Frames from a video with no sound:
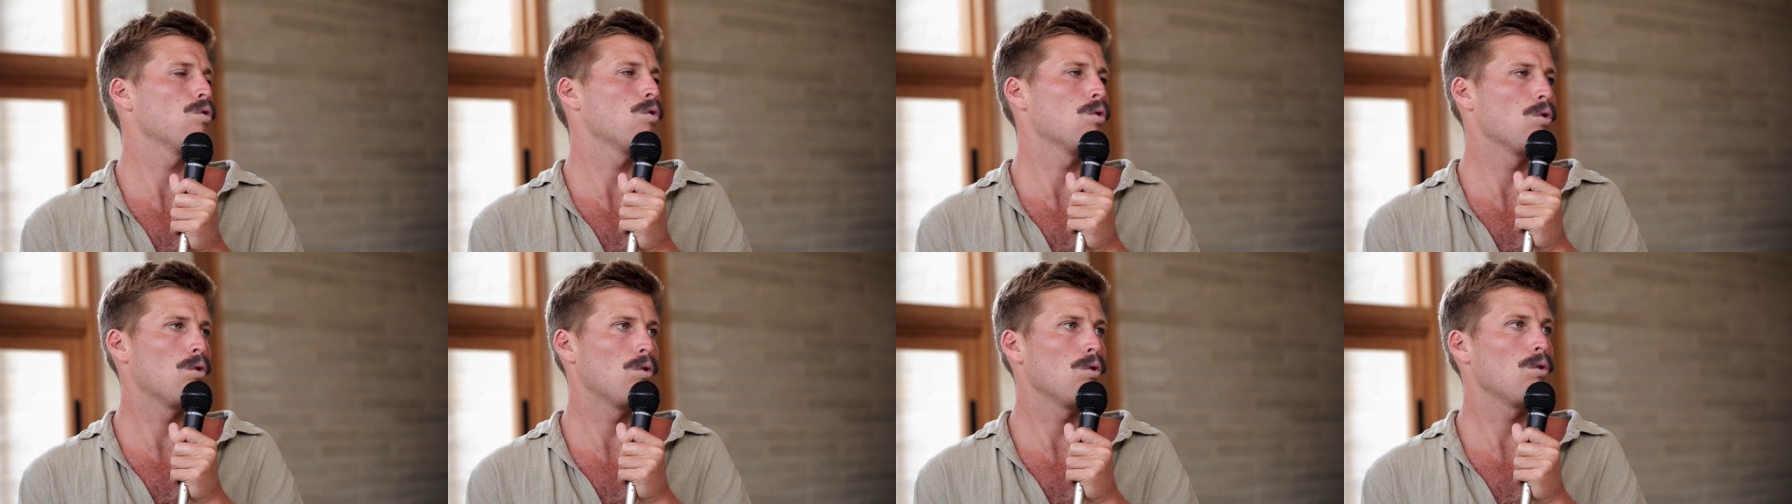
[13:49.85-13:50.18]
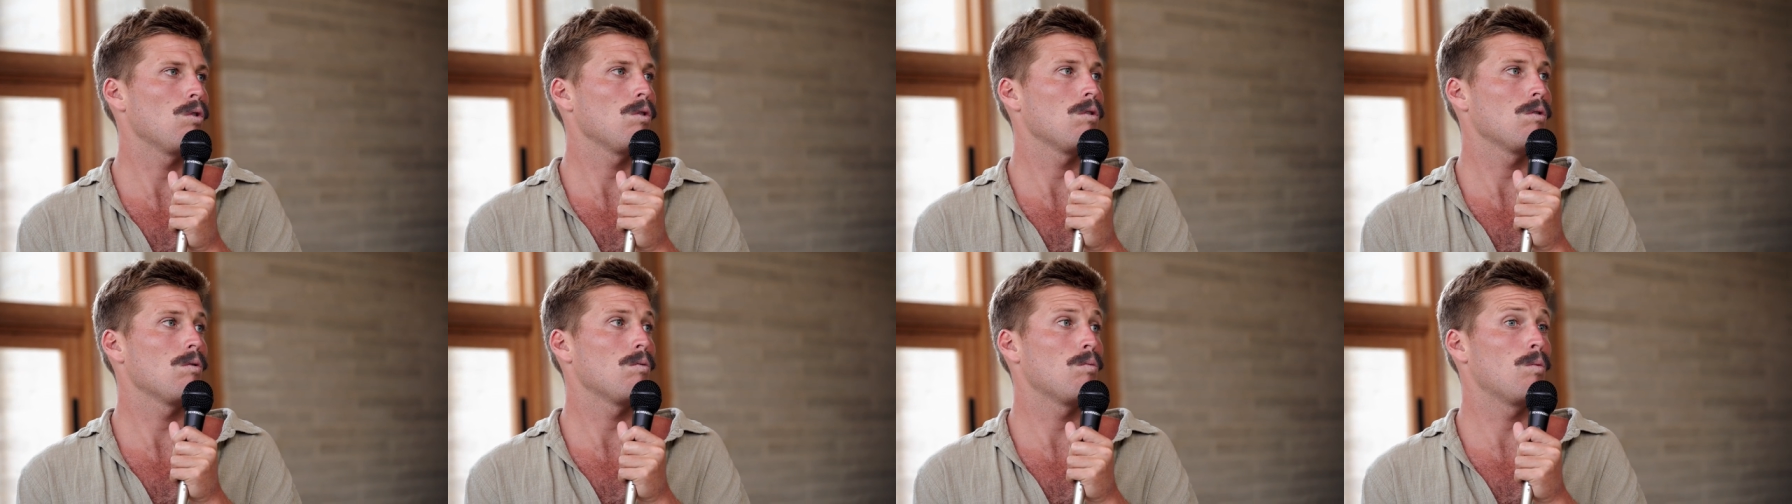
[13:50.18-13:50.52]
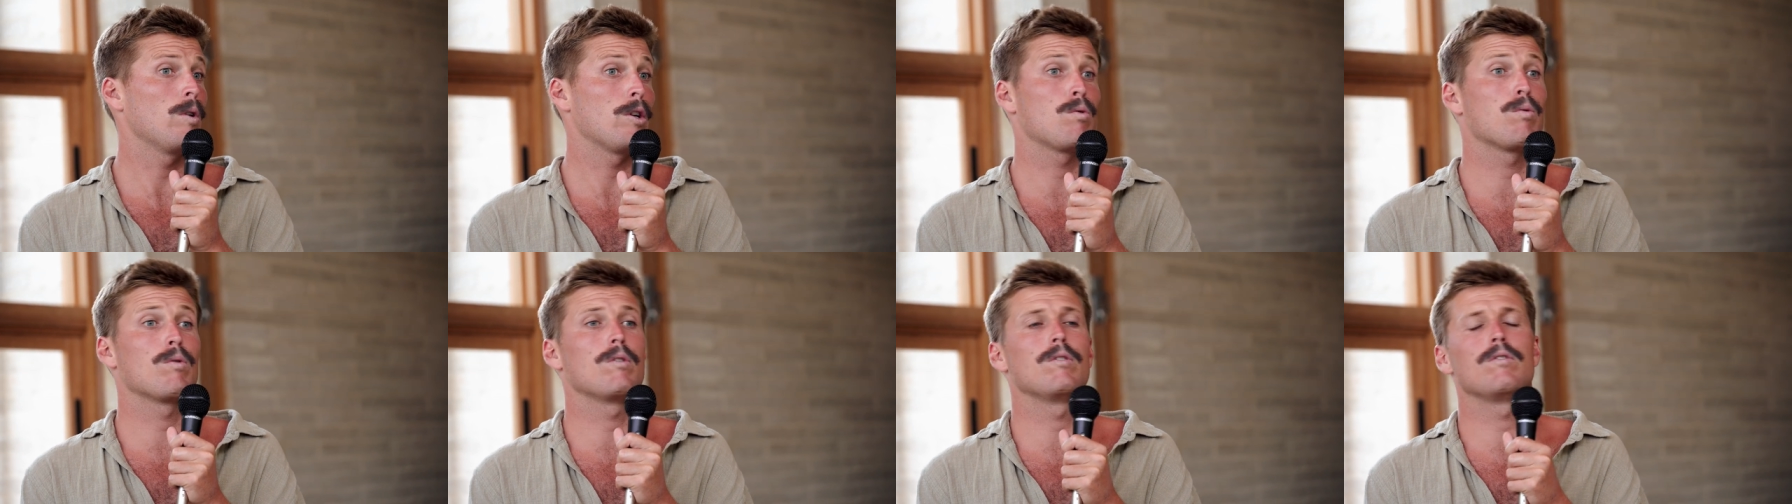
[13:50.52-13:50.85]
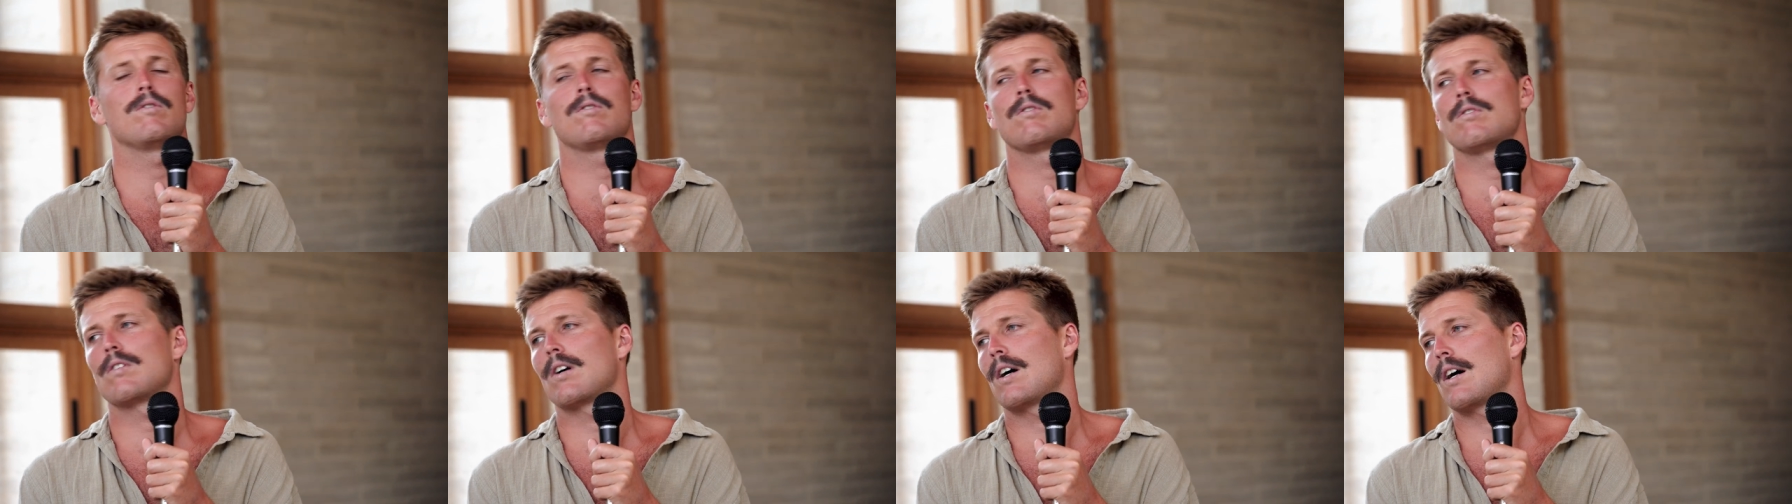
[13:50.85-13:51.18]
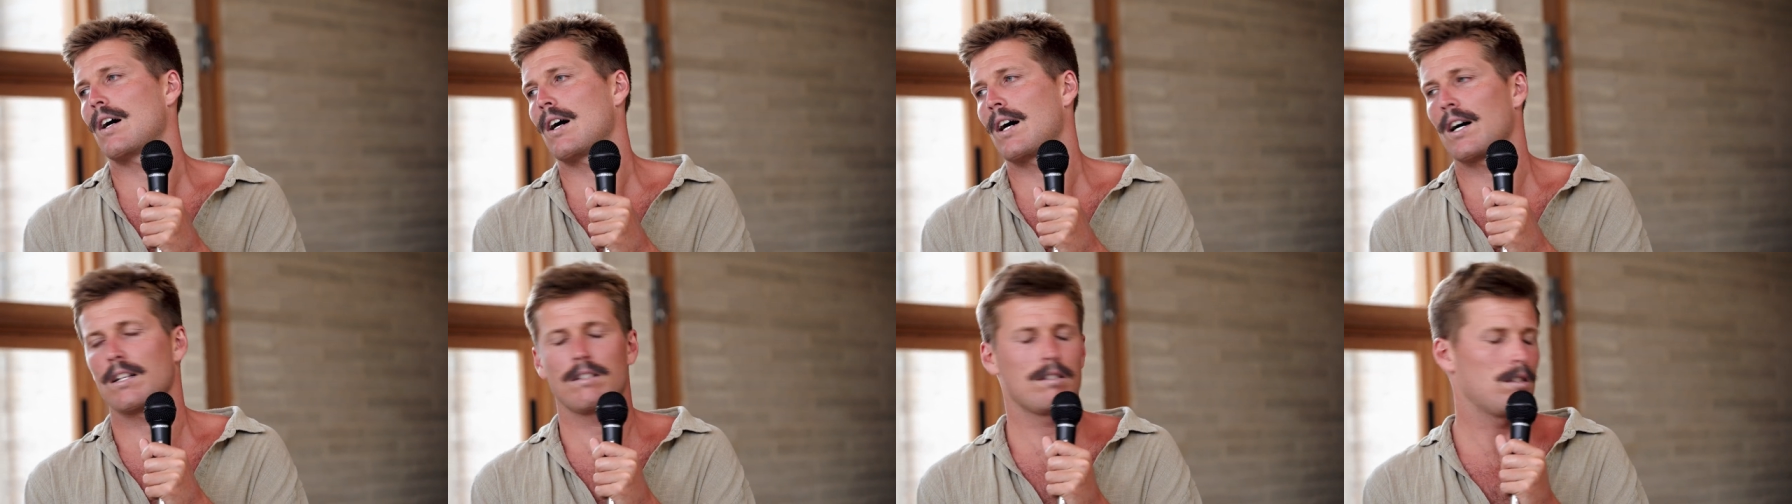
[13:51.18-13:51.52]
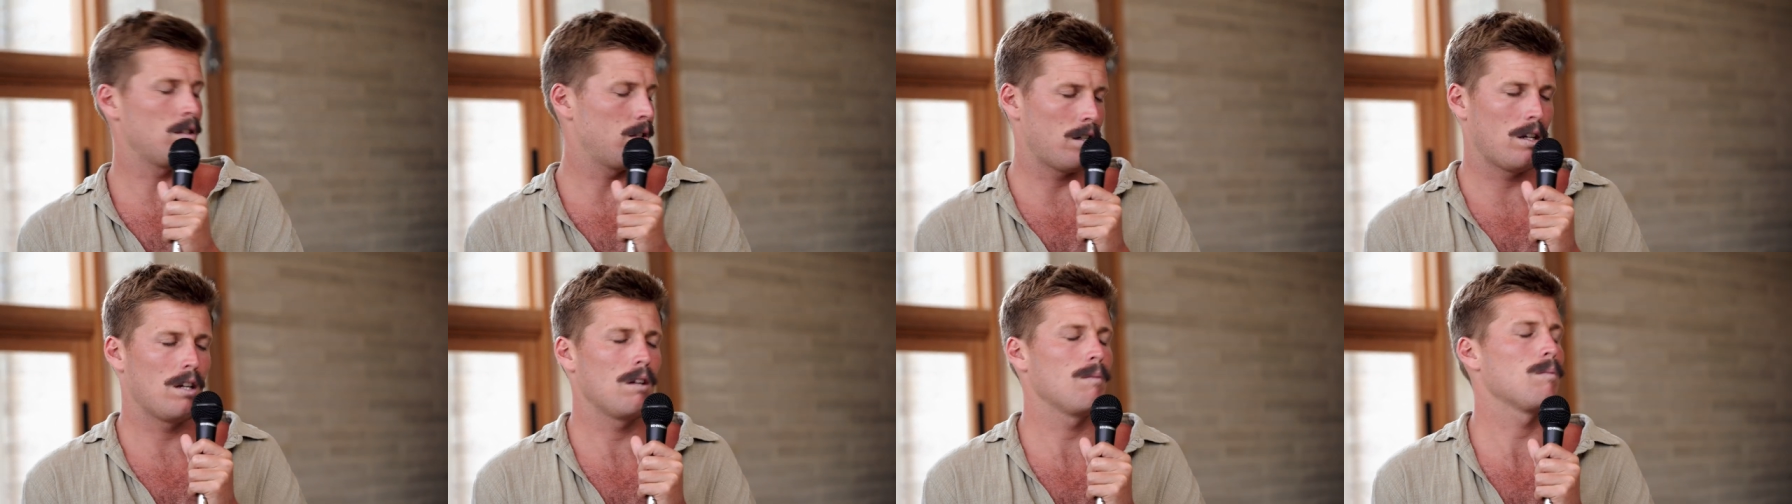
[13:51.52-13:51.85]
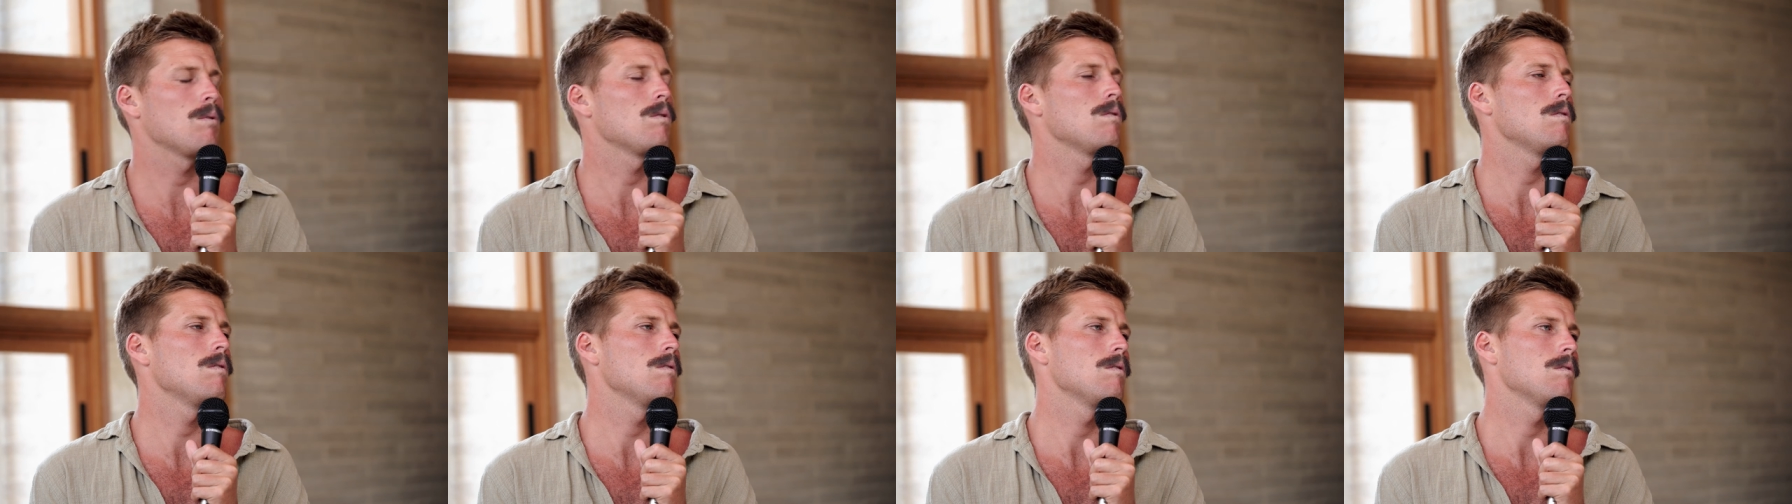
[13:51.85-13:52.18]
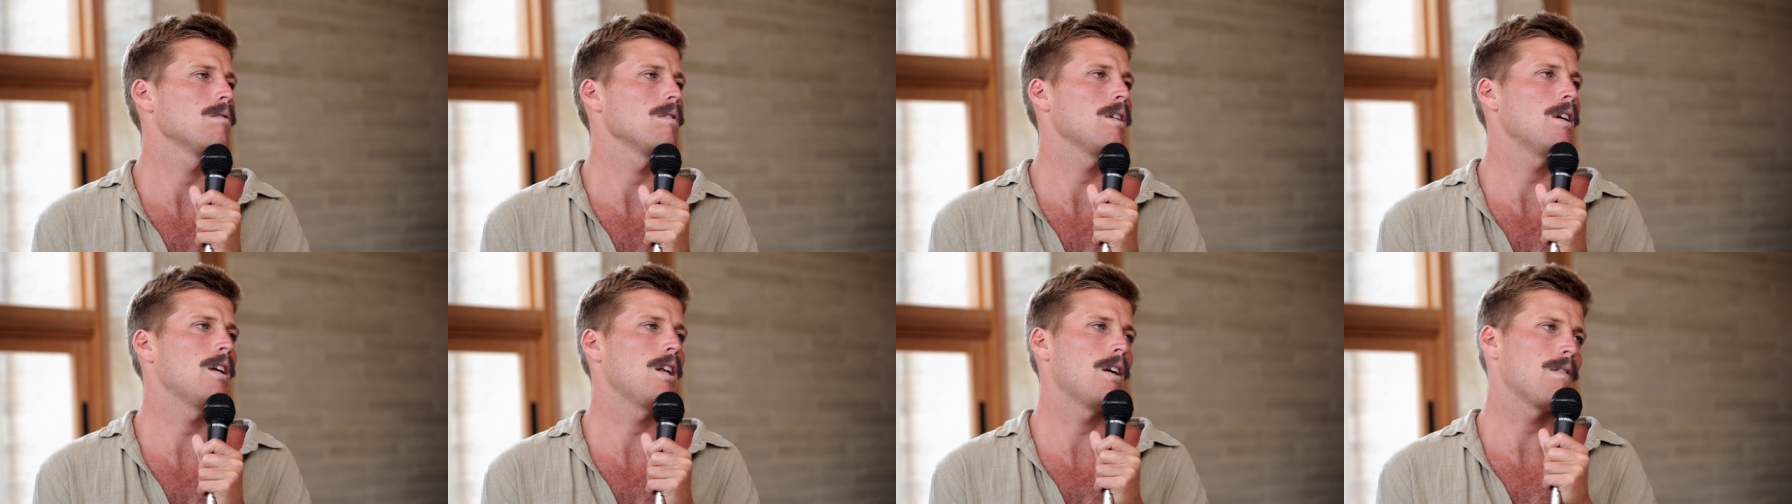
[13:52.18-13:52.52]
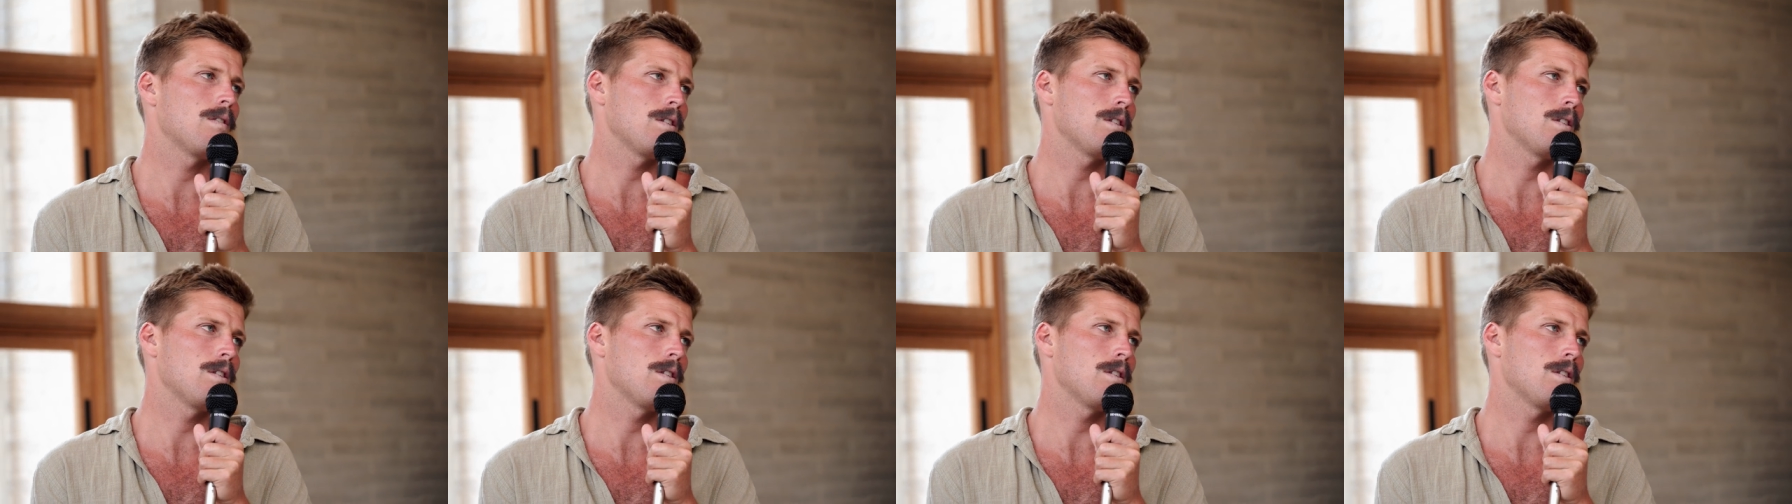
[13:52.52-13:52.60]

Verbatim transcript: all, which was unsustainable in yeah,